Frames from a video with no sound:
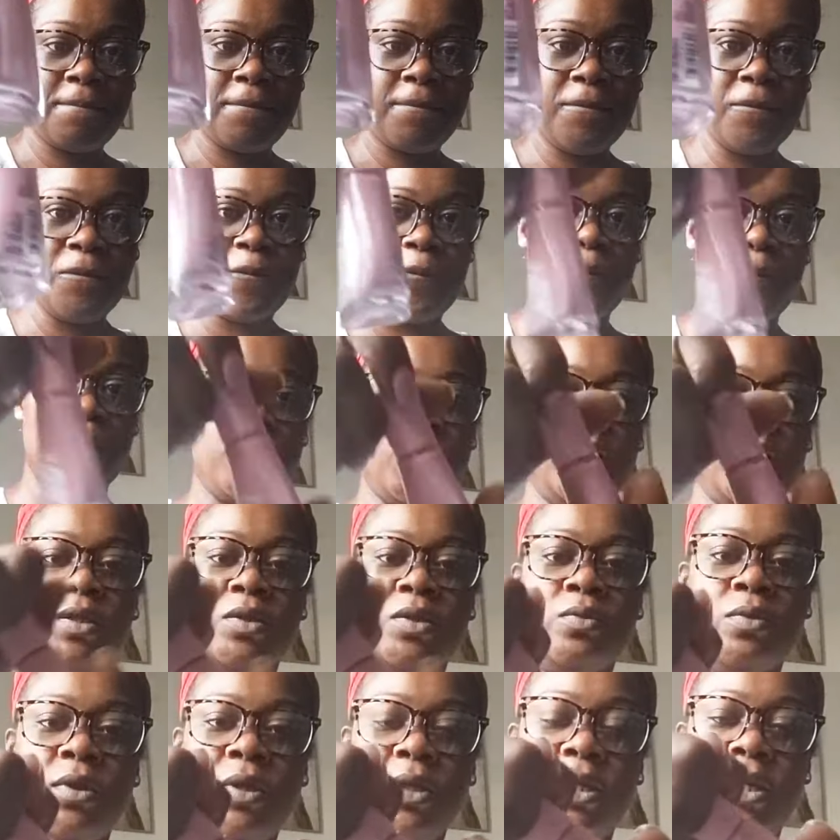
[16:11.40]
It's
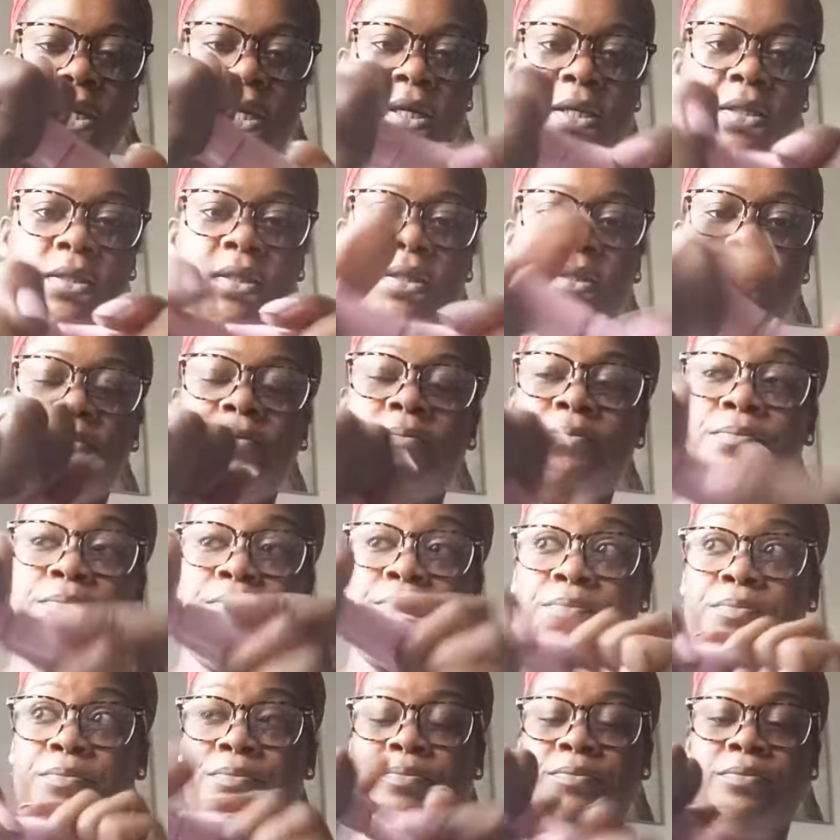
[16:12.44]
really nice.
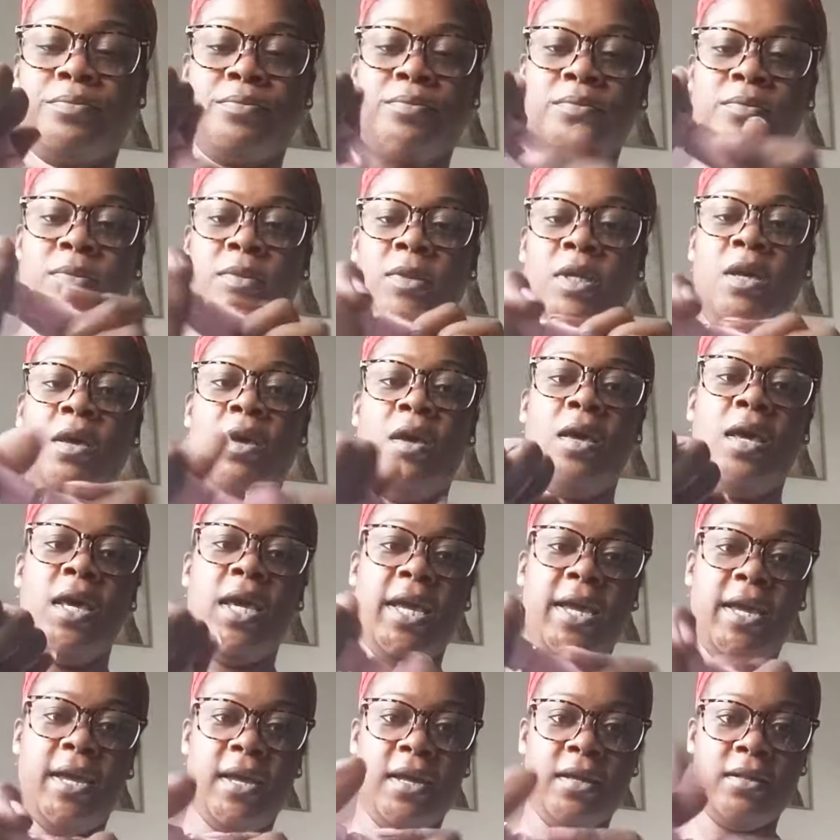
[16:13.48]

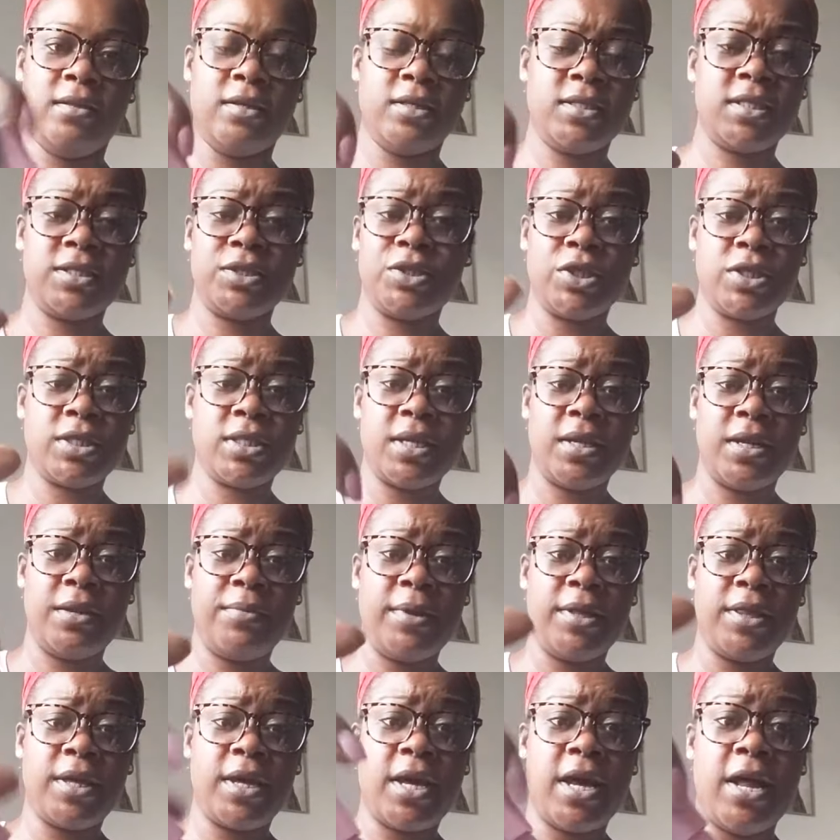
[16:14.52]
And this is just going to be
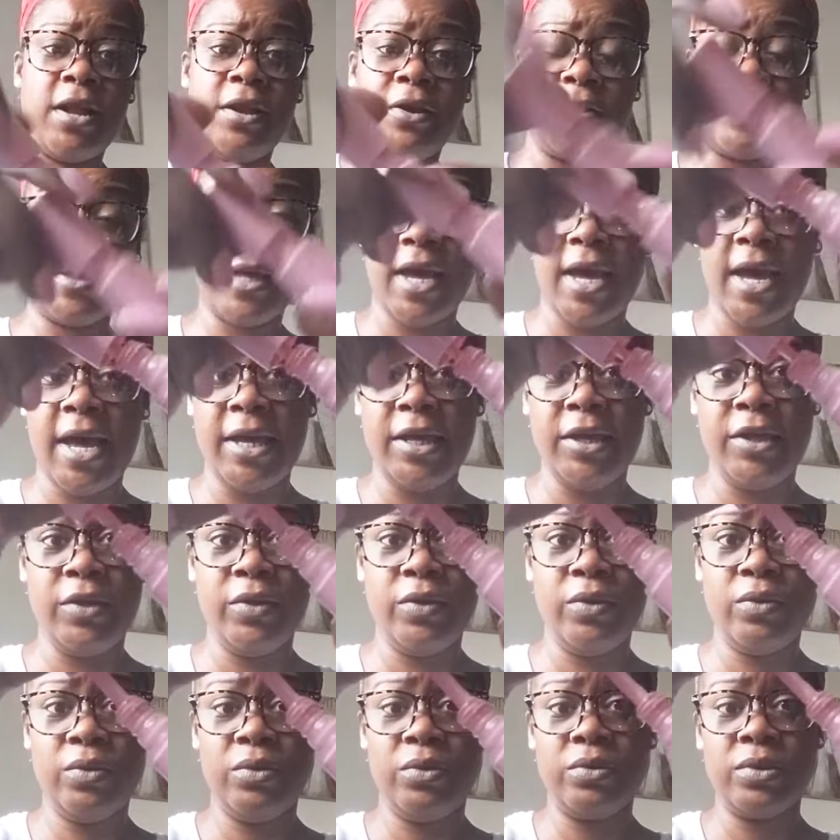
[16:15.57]
the color that I
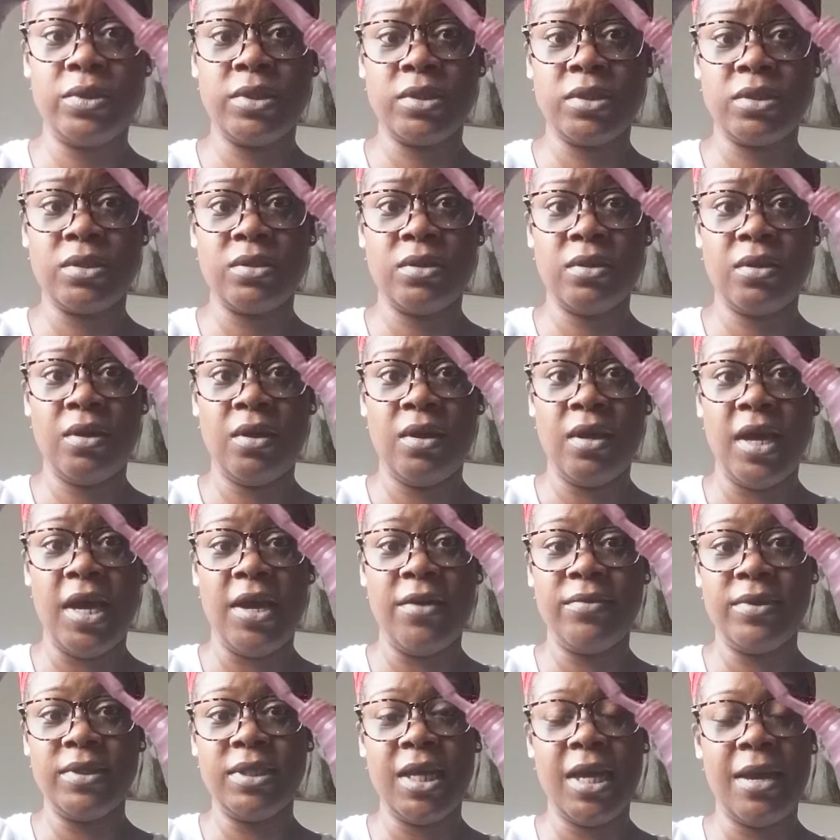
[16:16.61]
use
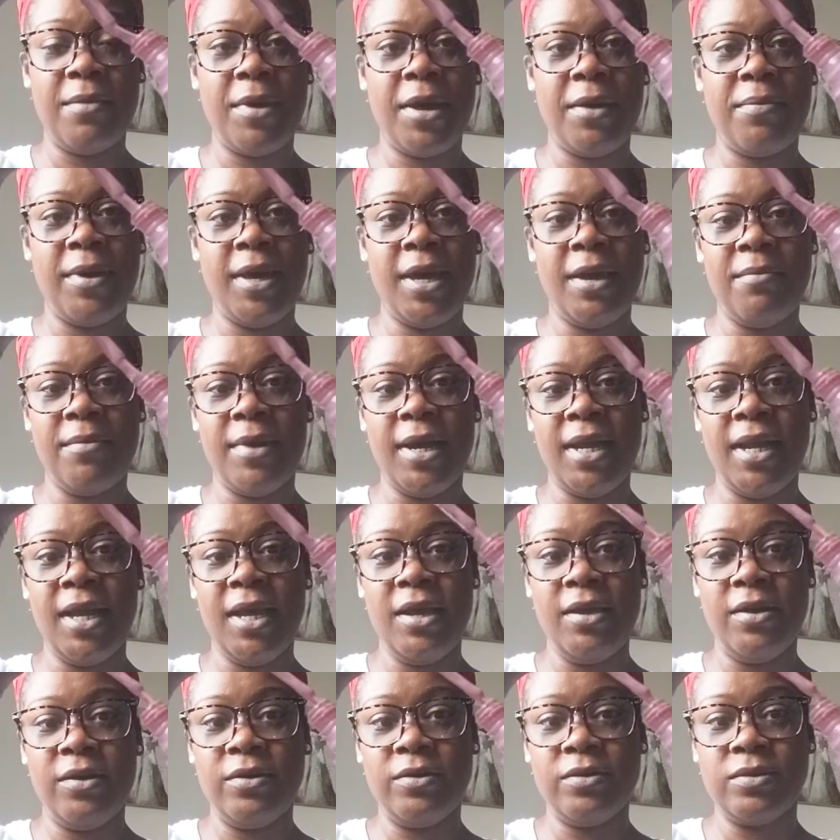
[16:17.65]
every time I paint my
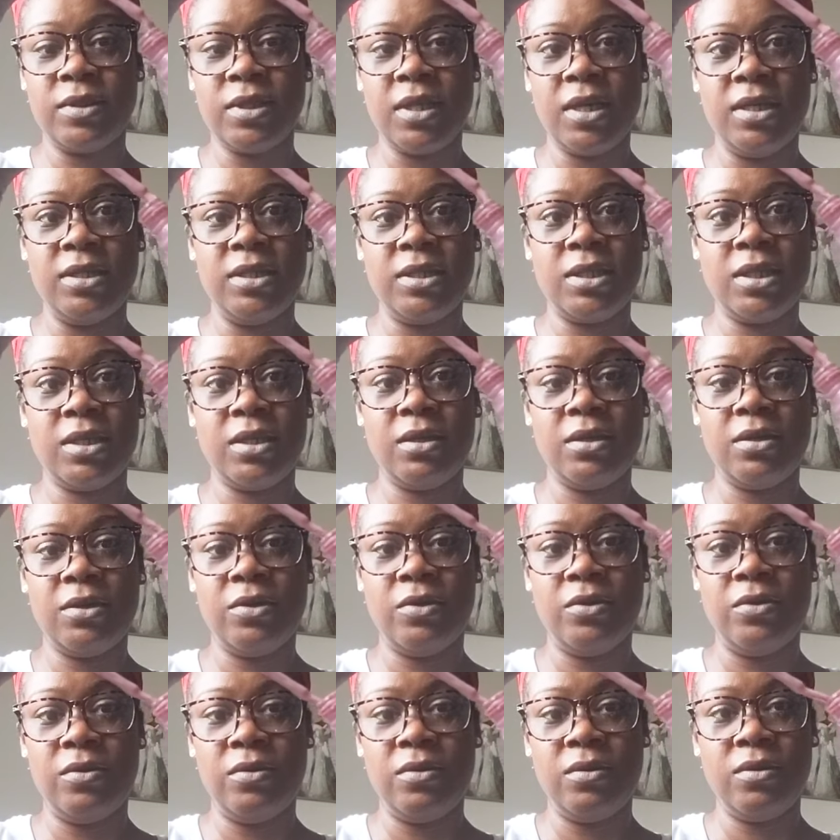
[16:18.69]
nails
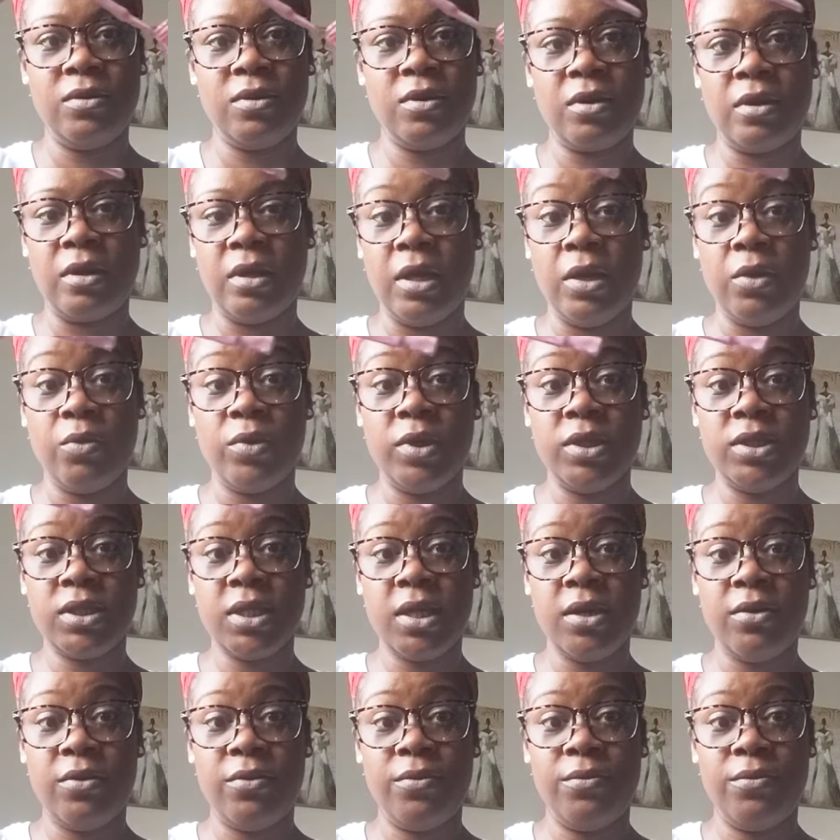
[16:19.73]
until it runs out.